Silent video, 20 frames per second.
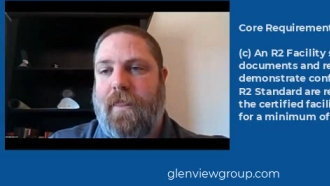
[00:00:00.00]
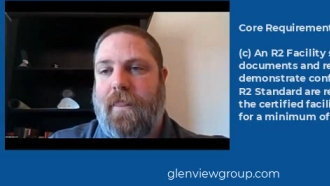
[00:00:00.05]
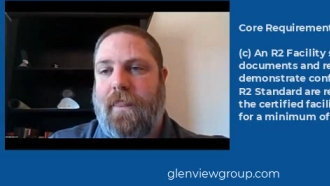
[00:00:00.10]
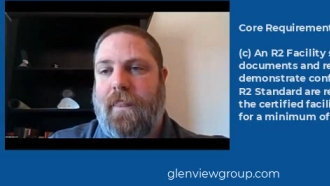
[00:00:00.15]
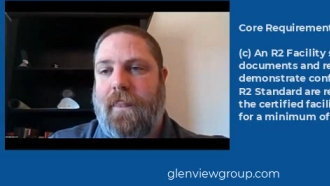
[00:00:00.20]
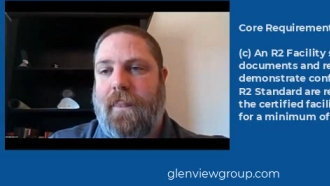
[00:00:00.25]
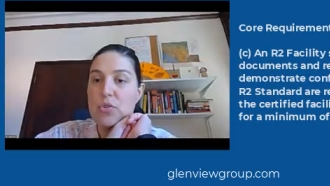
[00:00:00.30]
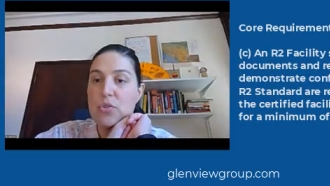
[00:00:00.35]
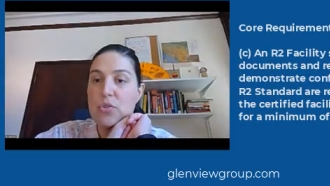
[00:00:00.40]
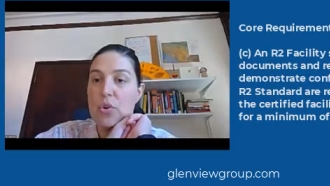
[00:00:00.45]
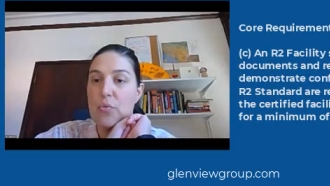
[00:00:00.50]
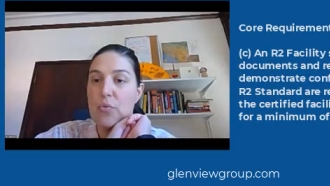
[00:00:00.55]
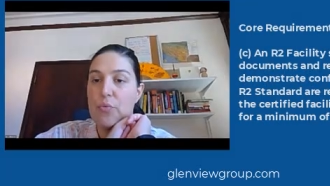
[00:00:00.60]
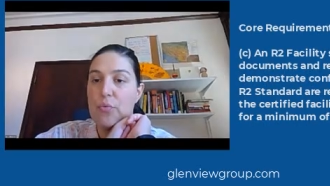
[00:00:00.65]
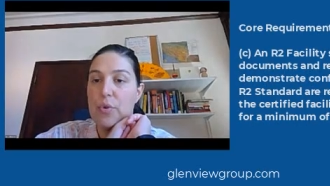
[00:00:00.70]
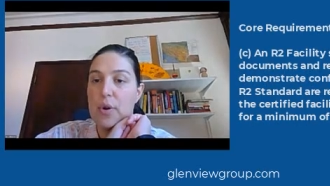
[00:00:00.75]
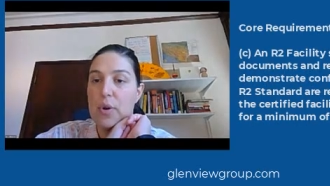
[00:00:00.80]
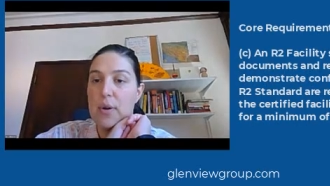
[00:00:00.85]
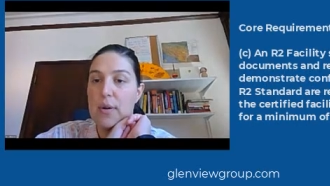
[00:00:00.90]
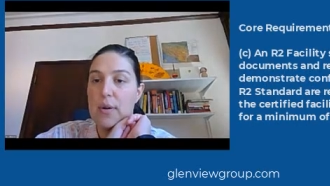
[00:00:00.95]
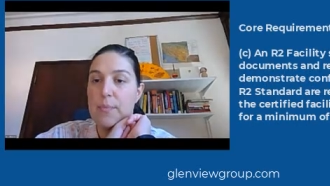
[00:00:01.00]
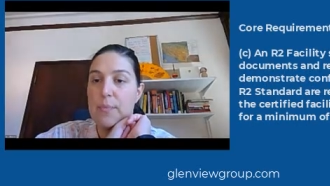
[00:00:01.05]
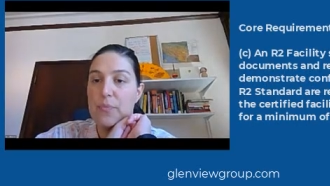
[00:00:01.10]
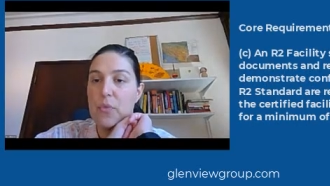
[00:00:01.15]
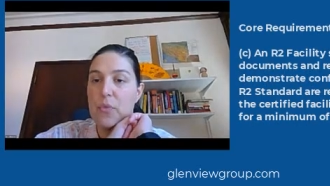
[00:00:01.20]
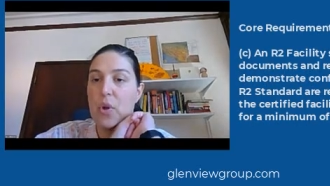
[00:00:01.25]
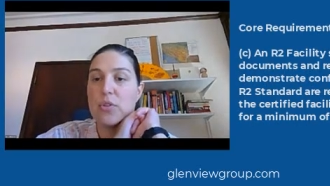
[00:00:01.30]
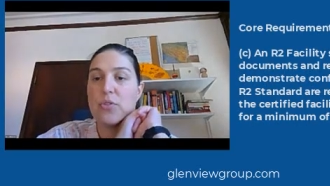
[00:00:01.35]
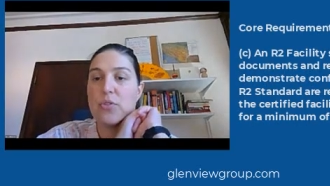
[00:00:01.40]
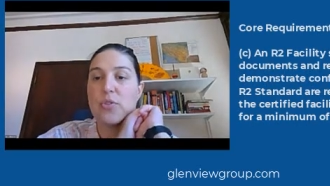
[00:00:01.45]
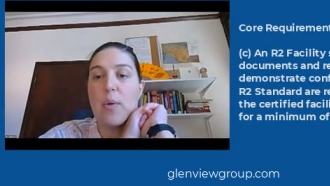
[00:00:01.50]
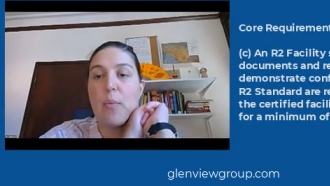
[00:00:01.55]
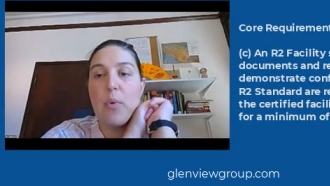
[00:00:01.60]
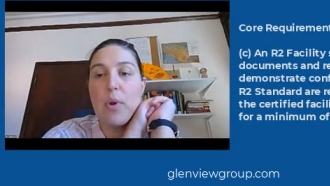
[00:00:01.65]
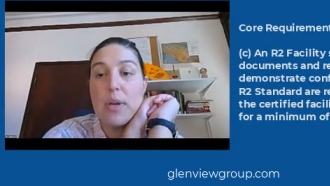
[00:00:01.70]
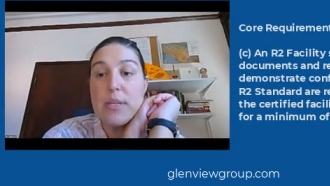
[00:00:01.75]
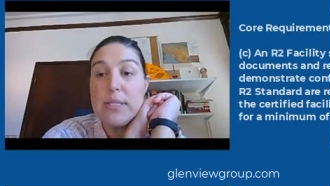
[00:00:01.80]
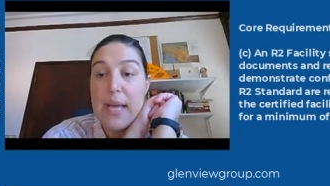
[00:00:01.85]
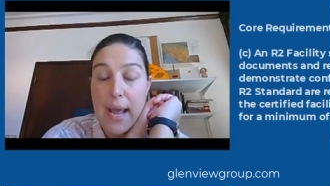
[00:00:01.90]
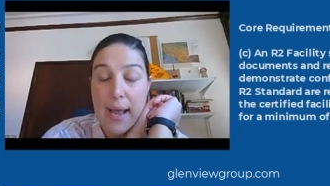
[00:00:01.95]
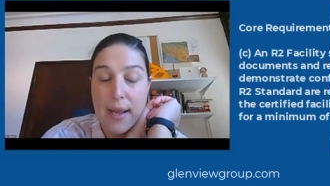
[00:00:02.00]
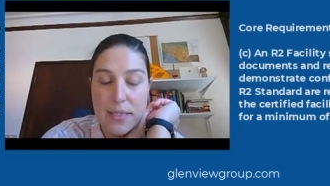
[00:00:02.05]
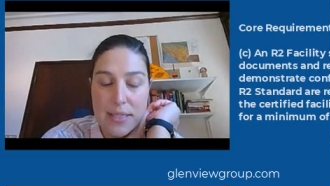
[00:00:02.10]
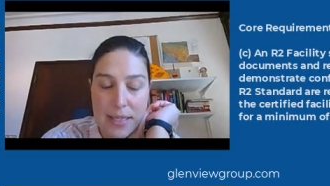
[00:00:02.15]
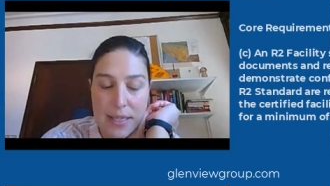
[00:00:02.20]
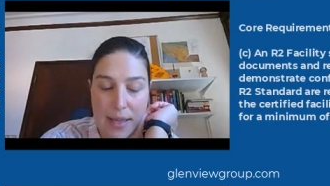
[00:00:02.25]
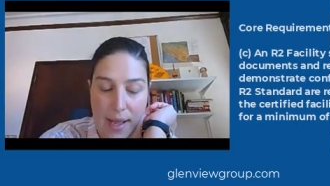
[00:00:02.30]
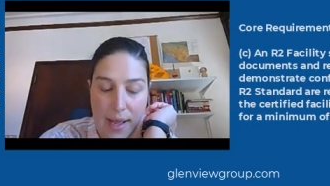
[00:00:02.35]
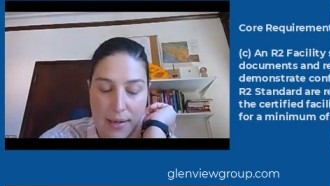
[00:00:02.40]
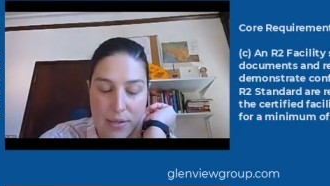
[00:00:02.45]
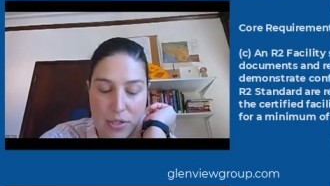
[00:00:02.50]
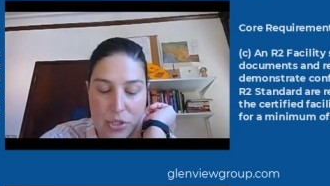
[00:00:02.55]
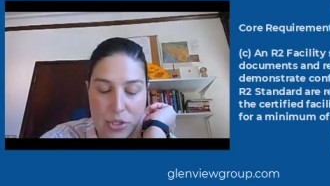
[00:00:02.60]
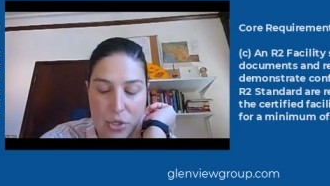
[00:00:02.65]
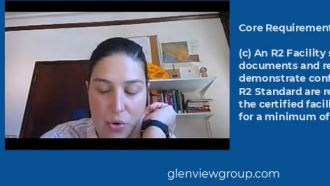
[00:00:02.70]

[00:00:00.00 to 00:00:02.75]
And so also I wanted to add to that.